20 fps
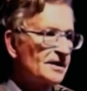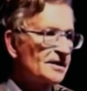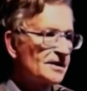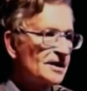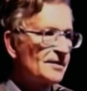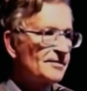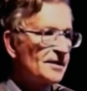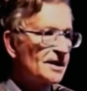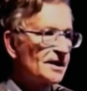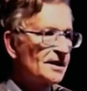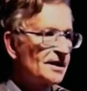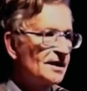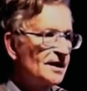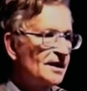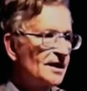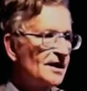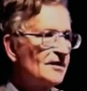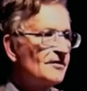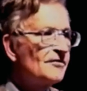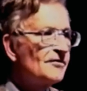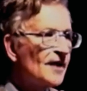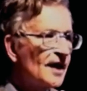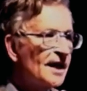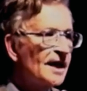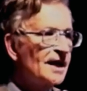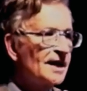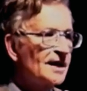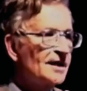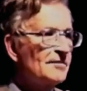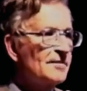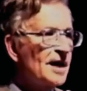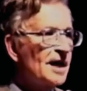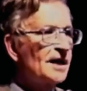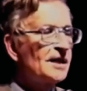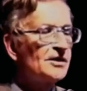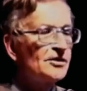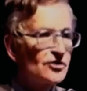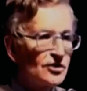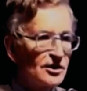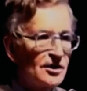there's something funny
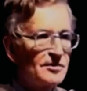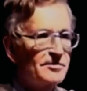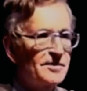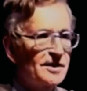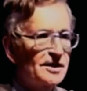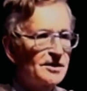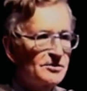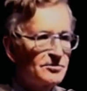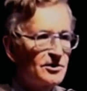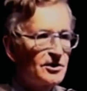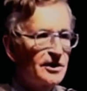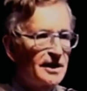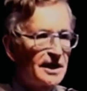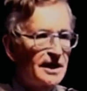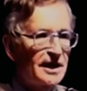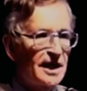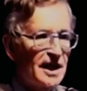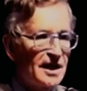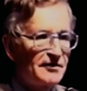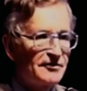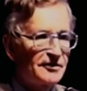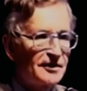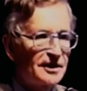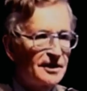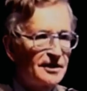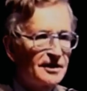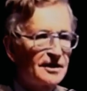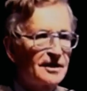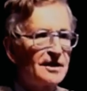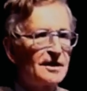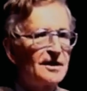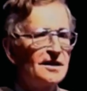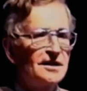about Europe exploiting Africa